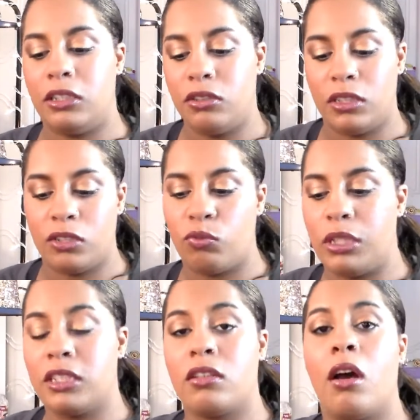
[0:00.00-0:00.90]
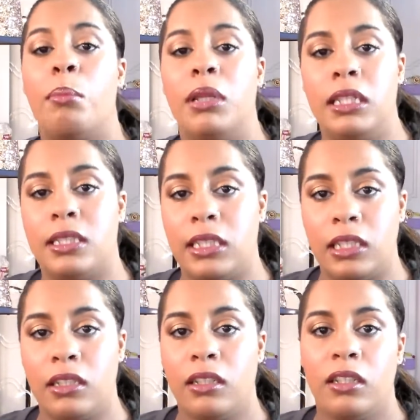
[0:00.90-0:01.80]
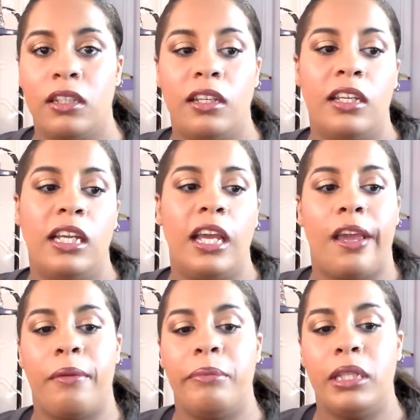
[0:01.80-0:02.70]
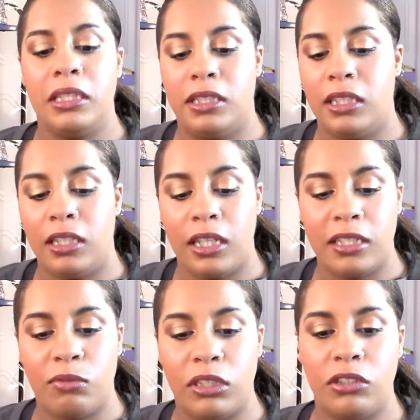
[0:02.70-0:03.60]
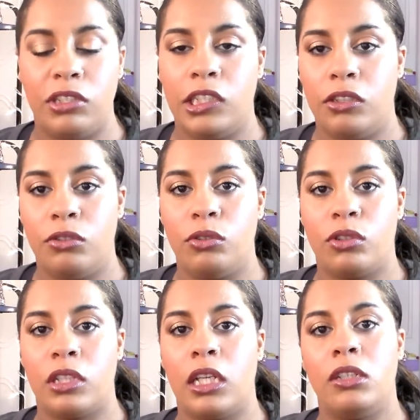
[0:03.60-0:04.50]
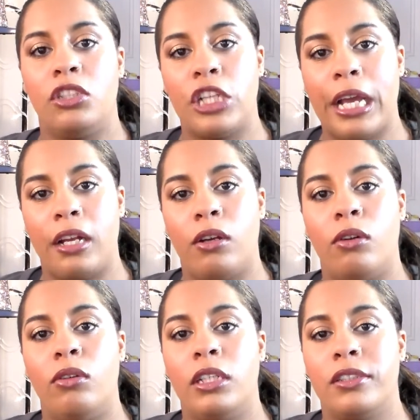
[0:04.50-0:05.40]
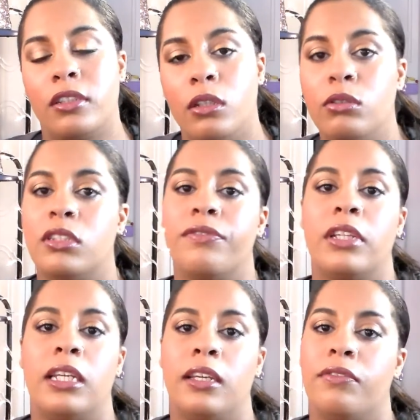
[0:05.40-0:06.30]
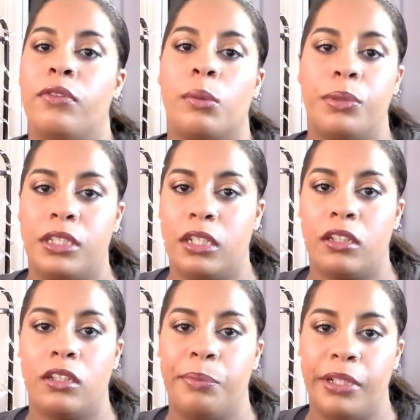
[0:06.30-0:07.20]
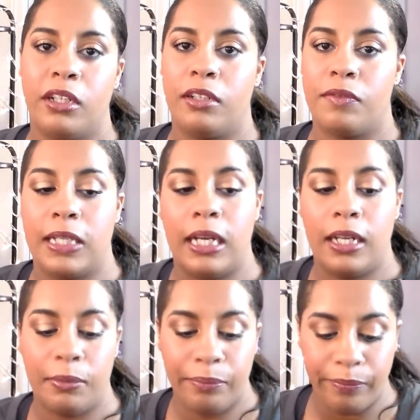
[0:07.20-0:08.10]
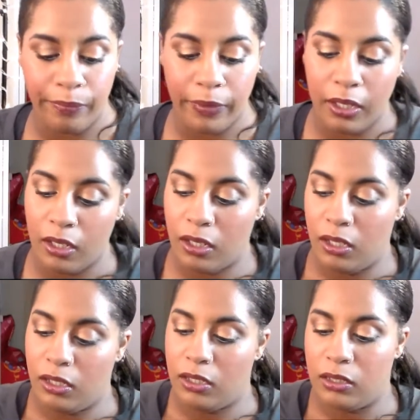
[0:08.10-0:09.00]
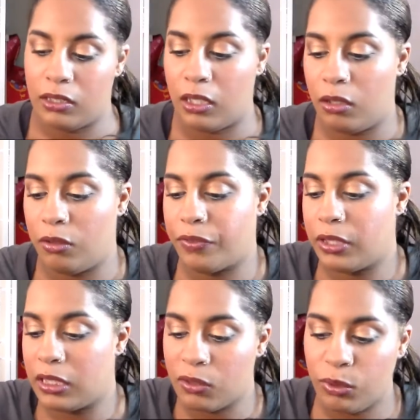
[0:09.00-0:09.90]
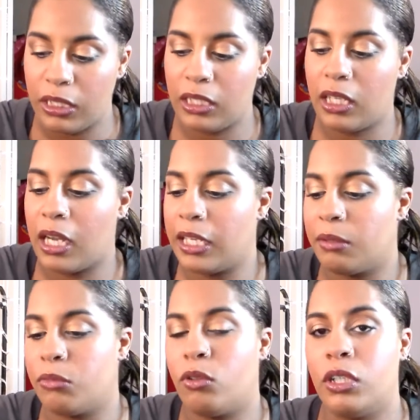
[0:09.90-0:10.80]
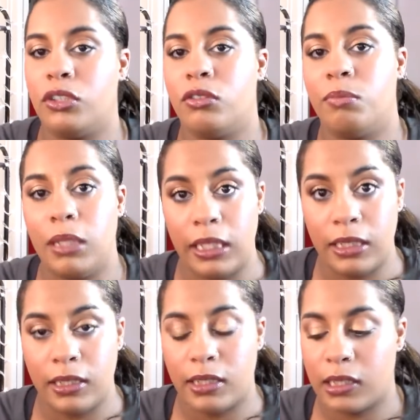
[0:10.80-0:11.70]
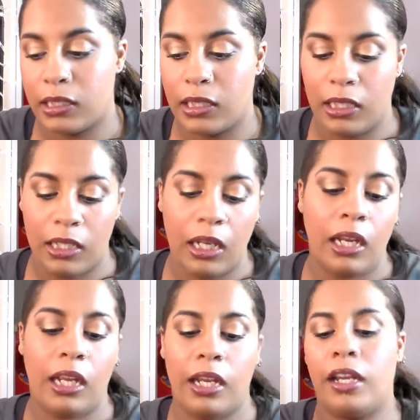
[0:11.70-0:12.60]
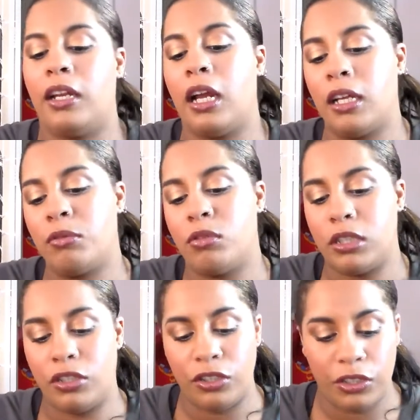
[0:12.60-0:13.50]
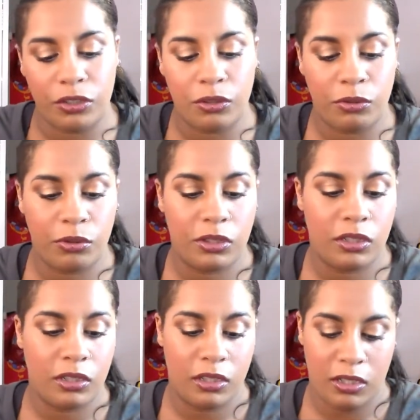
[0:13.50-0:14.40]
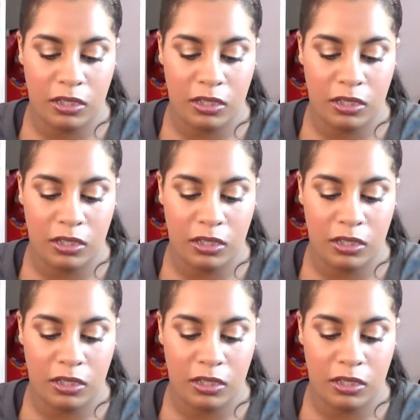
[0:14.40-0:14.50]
to use this week is called blitzing. And blitzing is when you use a shadow exclusively for a particular period of time. So for this week, I am going to blitz, and I am going to use